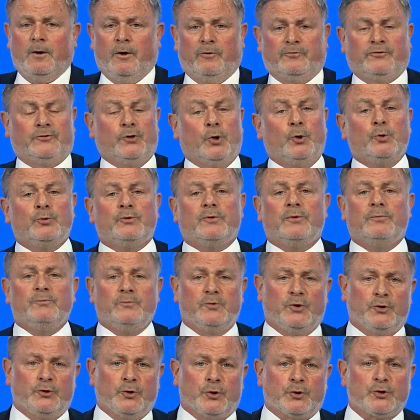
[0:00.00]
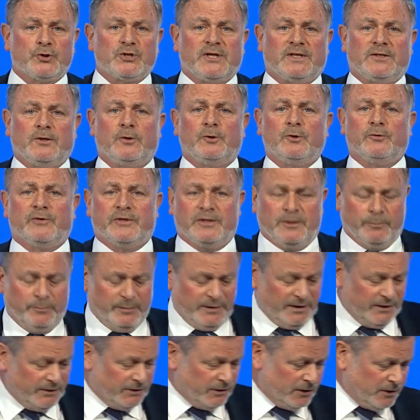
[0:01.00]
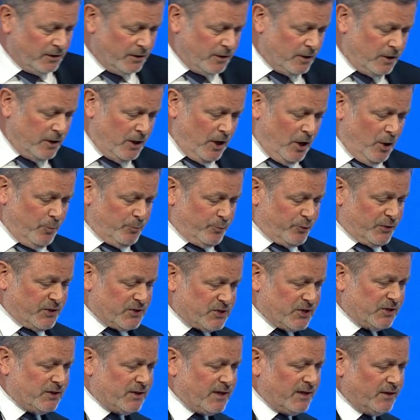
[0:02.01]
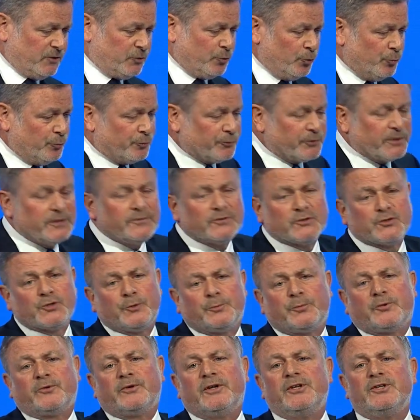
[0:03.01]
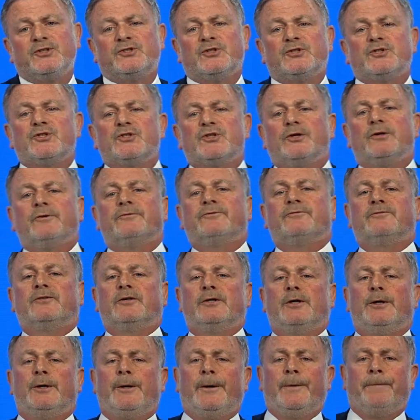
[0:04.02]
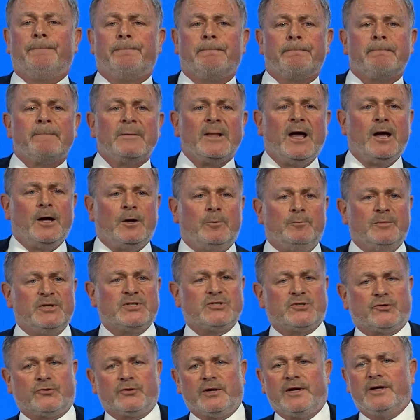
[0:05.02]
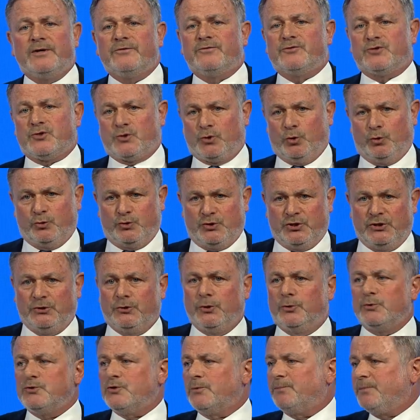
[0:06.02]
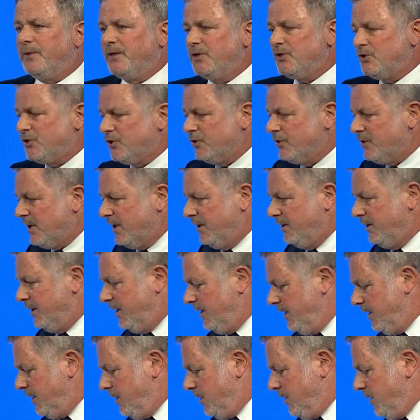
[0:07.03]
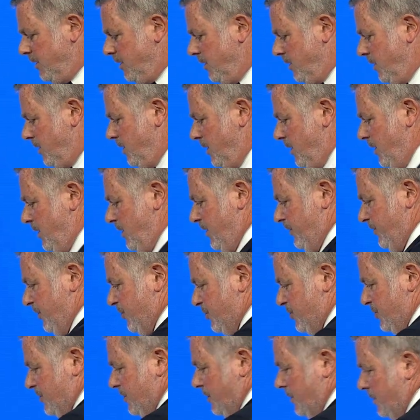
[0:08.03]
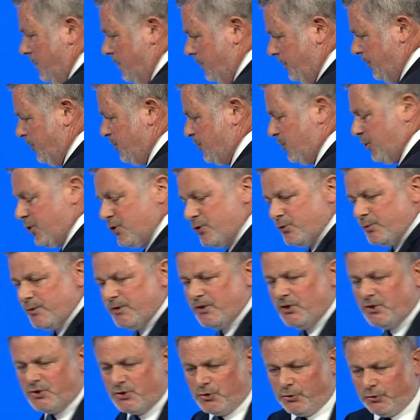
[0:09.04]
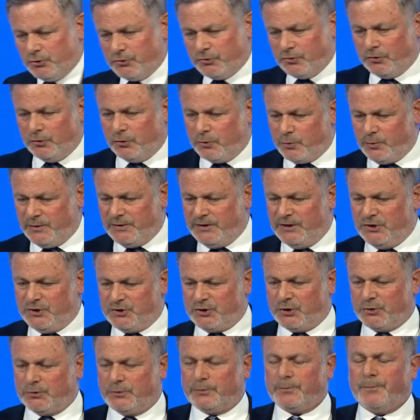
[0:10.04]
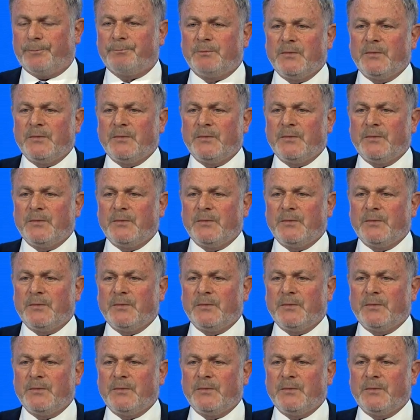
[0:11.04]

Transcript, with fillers: Of note, the nurse had already been uh, present at two previous operations of um, Mr. F, so she knows the patient and they uh, dis uh, discuss with each other, talk with each other.